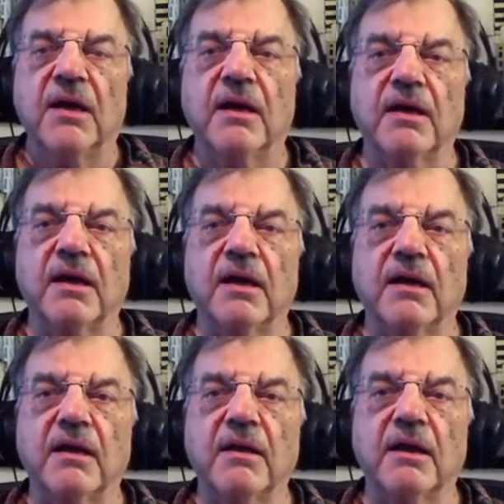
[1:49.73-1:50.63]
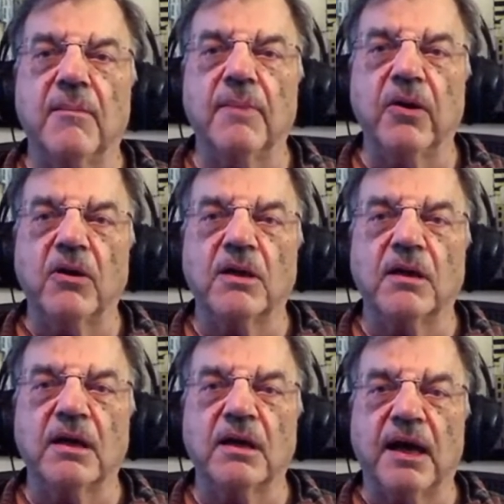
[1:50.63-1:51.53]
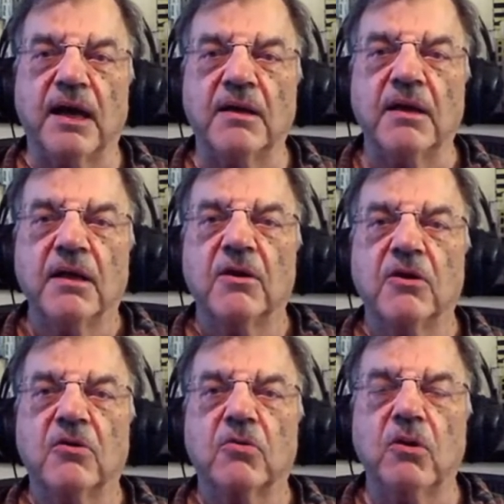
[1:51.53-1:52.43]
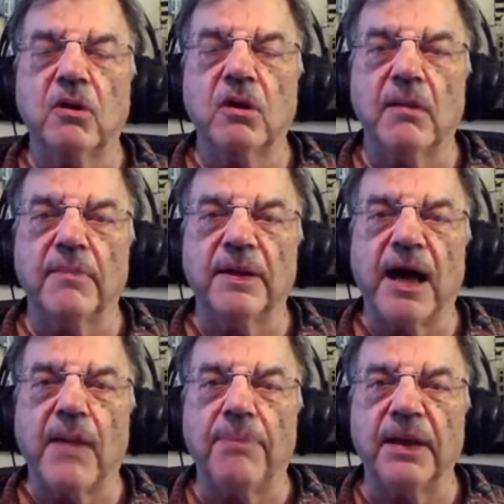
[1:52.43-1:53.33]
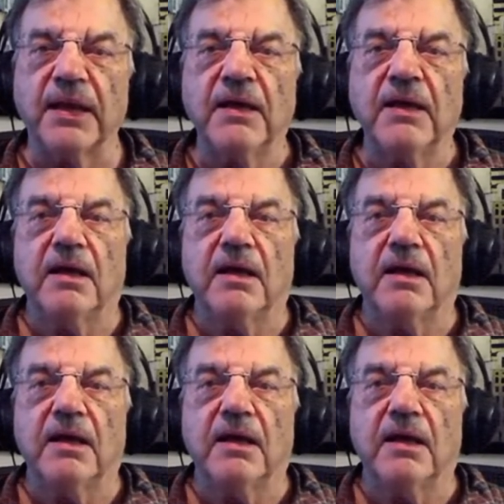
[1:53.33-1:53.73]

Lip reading: and America cannot control a monopoly